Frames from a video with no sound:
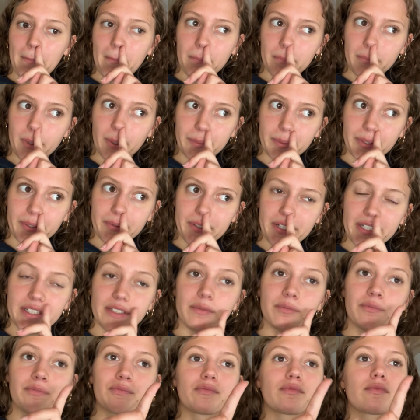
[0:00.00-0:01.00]
probably read,
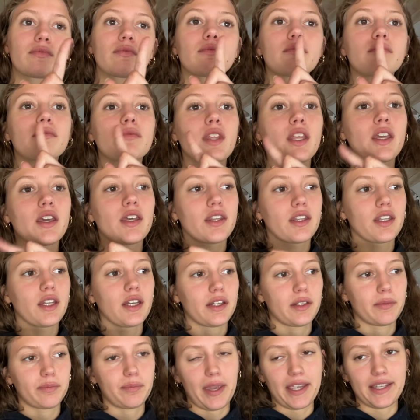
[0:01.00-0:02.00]

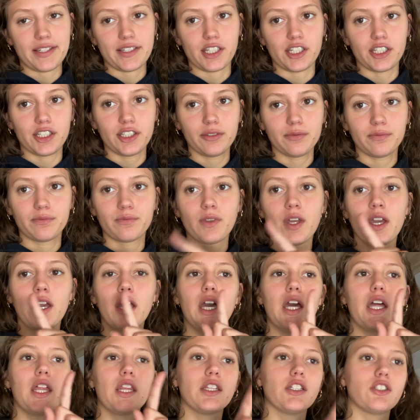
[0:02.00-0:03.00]
then make dinner,
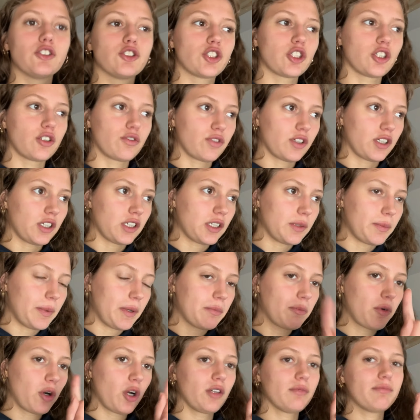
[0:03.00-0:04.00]
then chill for a little
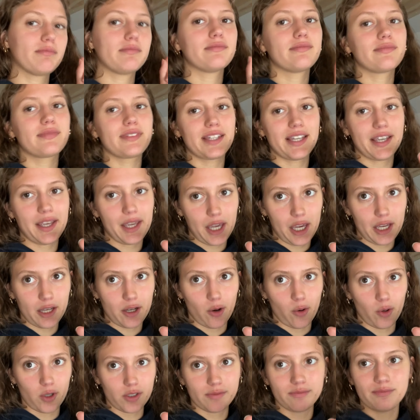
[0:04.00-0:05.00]
bit more, then get
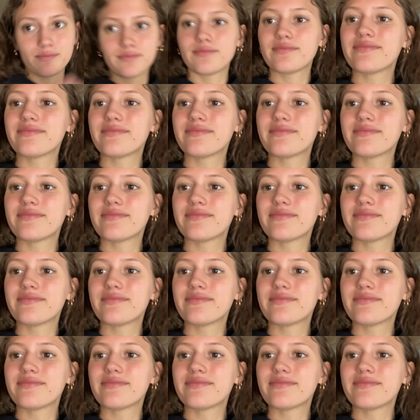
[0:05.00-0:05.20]
going.